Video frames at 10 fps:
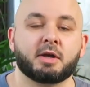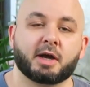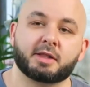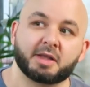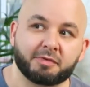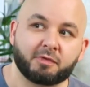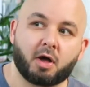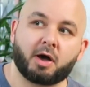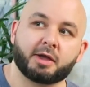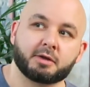And then they're
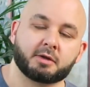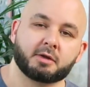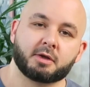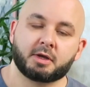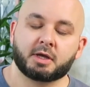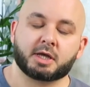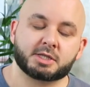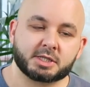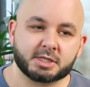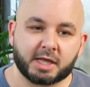flying.
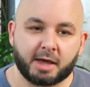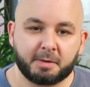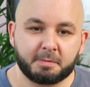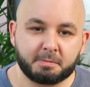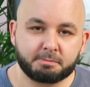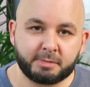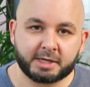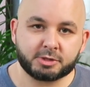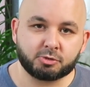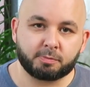It's just that
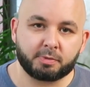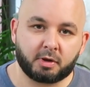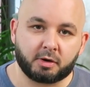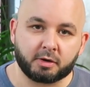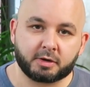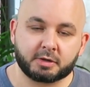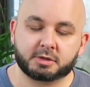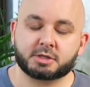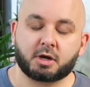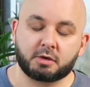mental block
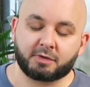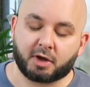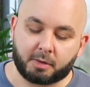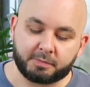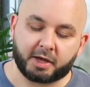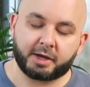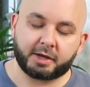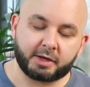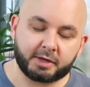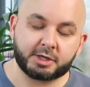to overcome that
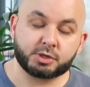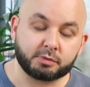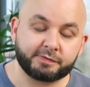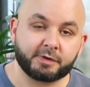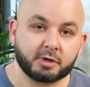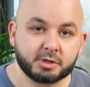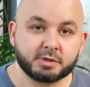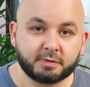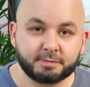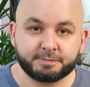initial first